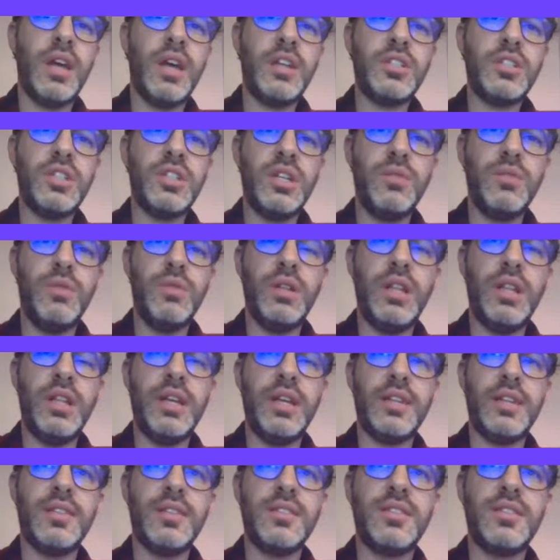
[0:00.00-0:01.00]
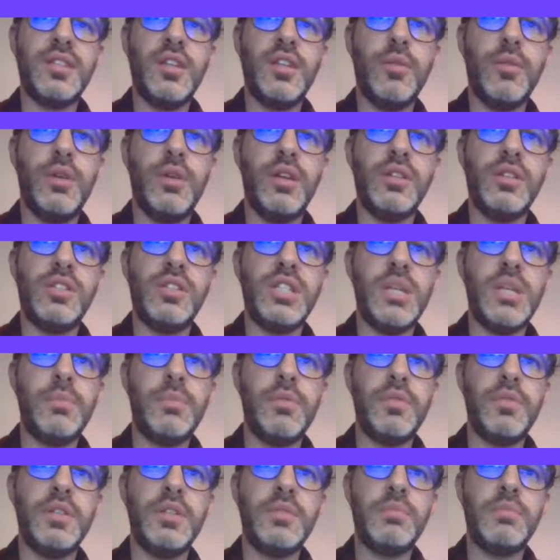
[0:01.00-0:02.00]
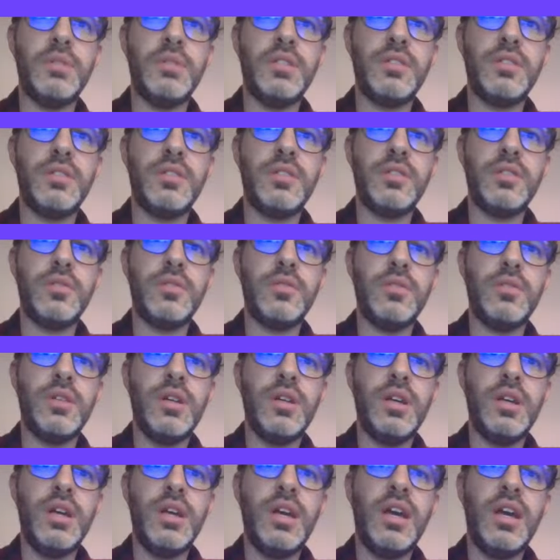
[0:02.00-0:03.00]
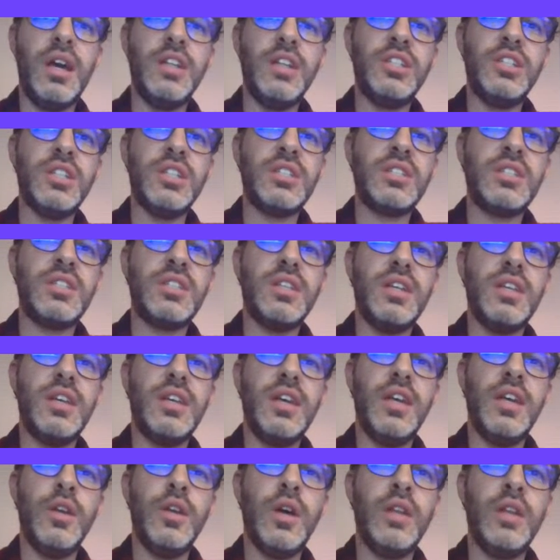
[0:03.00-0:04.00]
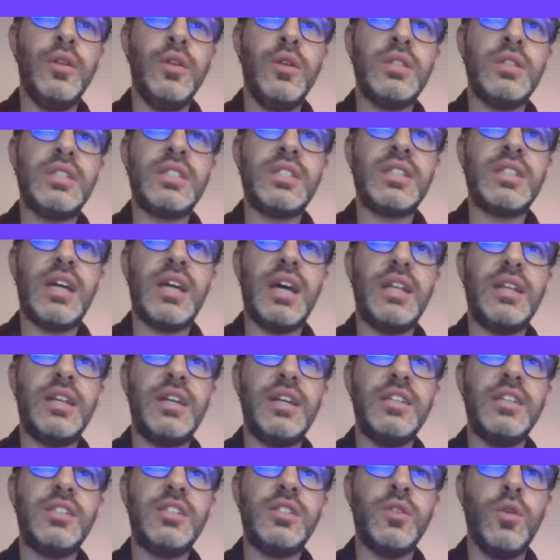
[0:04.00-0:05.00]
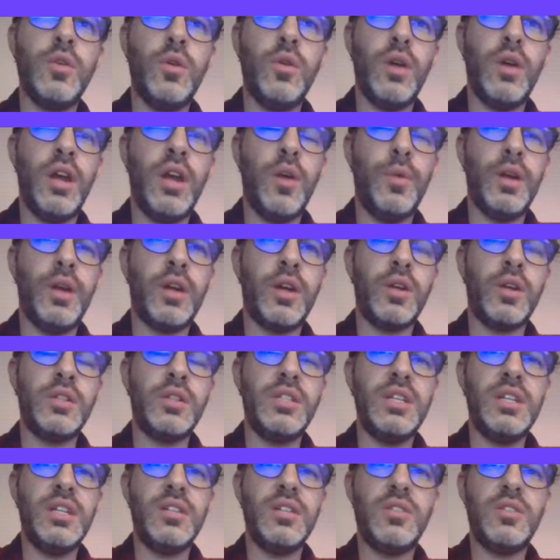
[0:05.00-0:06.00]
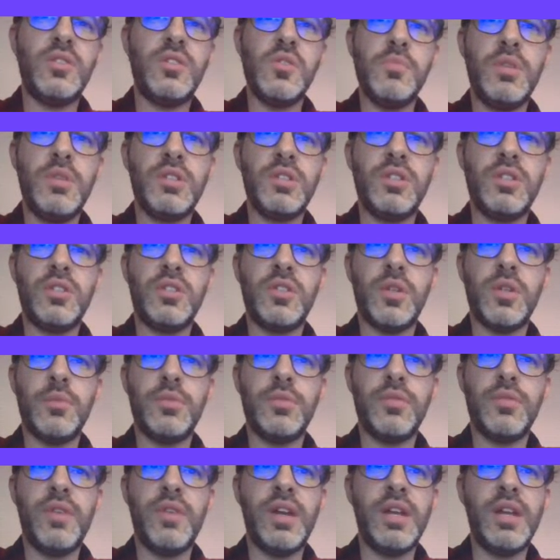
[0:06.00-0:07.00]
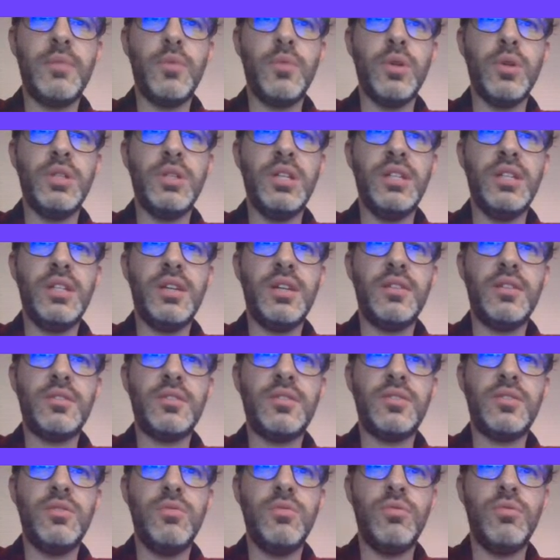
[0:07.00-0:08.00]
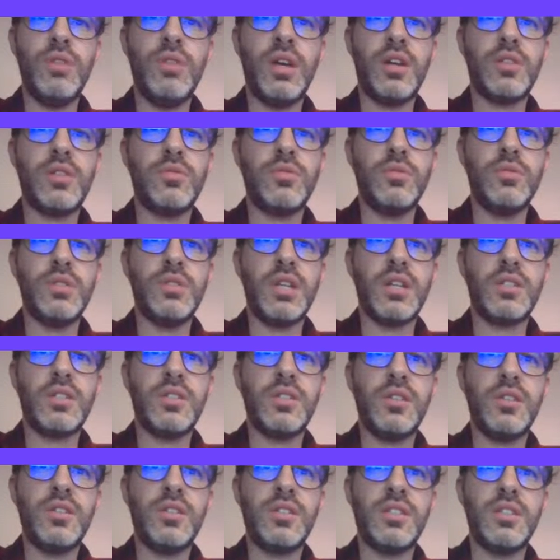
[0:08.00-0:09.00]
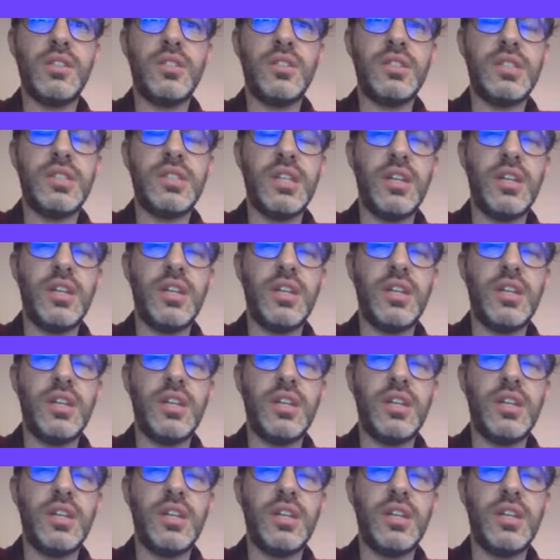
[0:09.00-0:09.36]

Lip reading: I actually really like the silhouette and shape of this piece too. It just, I know it's stylized, so I don't want to critique it too much in terms of adding more details to the actual textures, because it looks